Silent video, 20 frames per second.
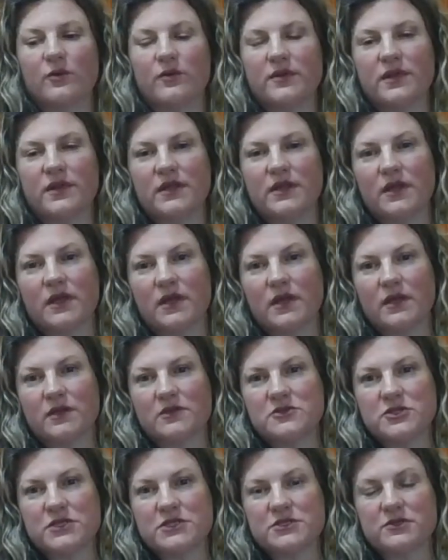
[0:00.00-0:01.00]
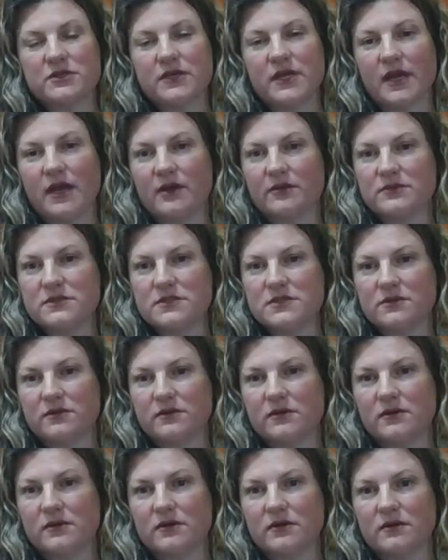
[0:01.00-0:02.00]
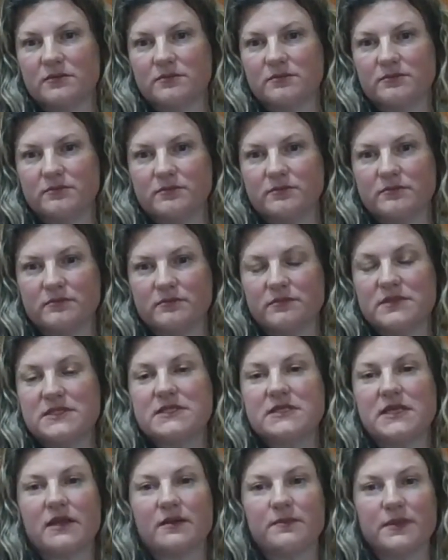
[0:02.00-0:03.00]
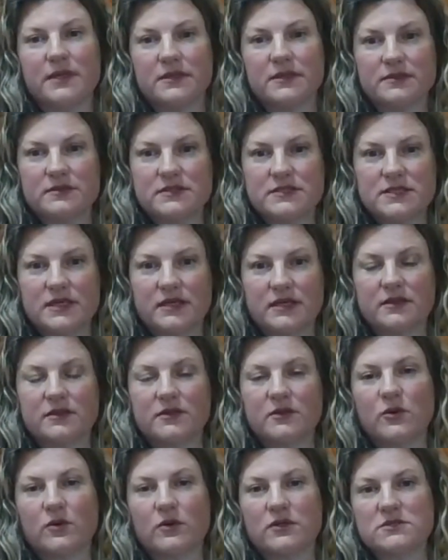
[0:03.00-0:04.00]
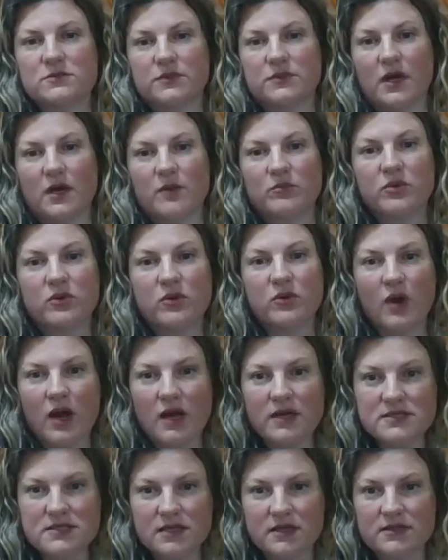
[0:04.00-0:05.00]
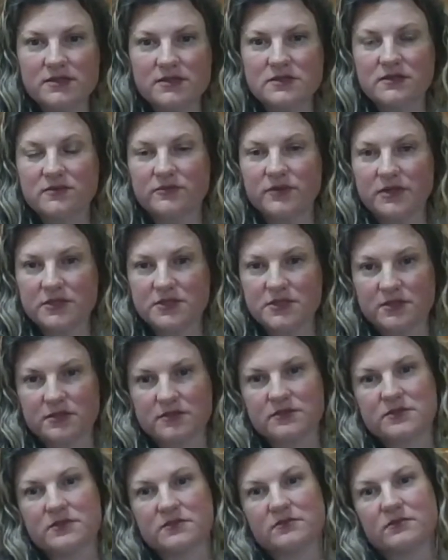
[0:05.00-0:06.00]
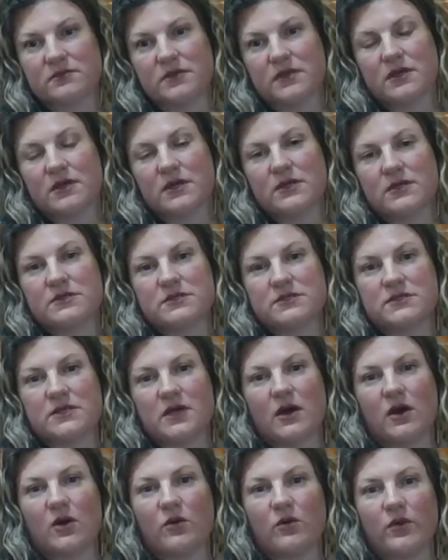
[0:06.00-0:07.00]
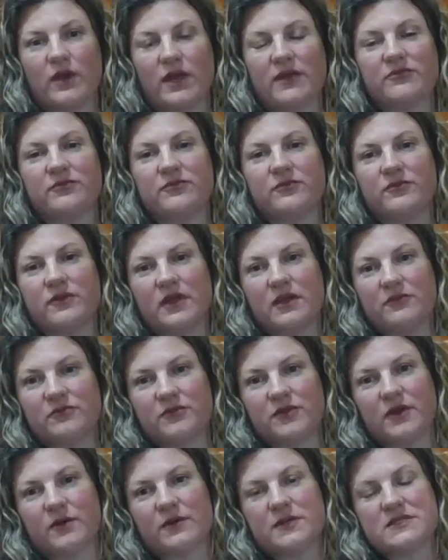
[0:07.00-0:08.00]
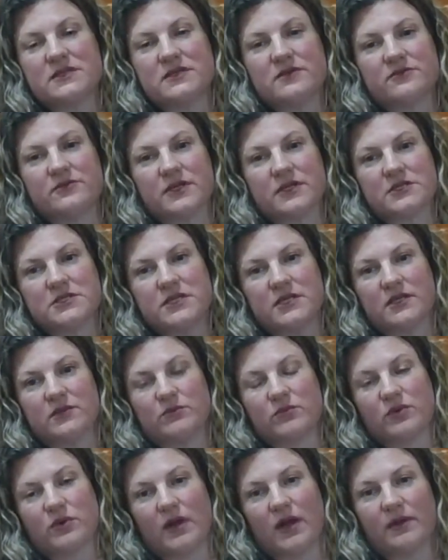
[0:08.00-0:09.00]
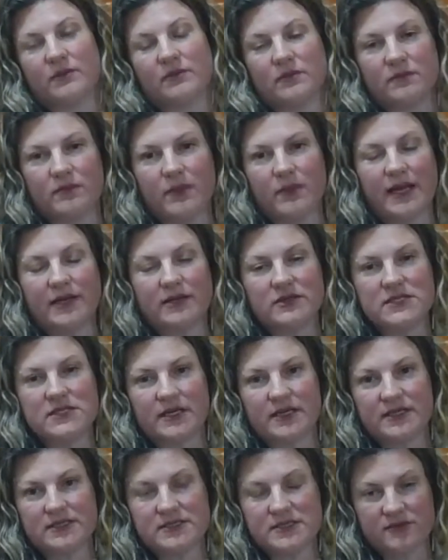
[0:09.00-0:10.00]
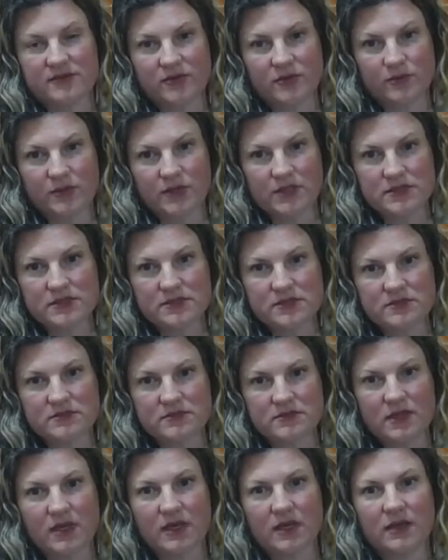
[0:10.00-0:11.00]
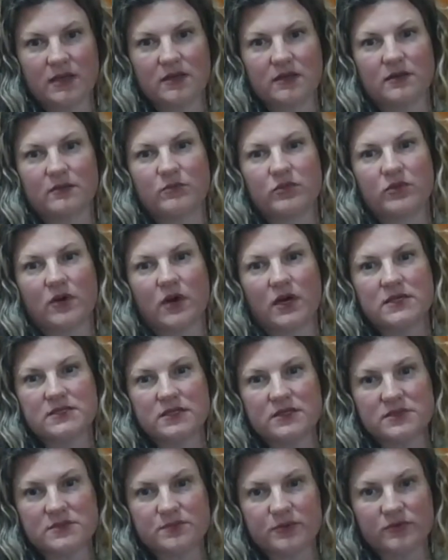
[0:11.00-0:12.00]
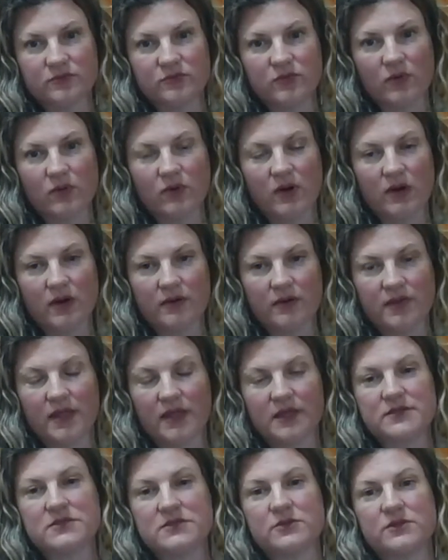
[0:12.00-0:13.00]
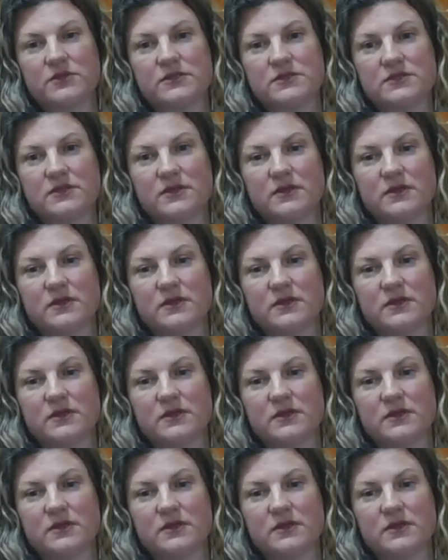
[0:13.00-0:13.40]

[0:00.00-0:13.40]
the Judicial Council statement said that the courts will not process evictions. So if there was an eviction, and my understanding is if it was in process before, then as soon as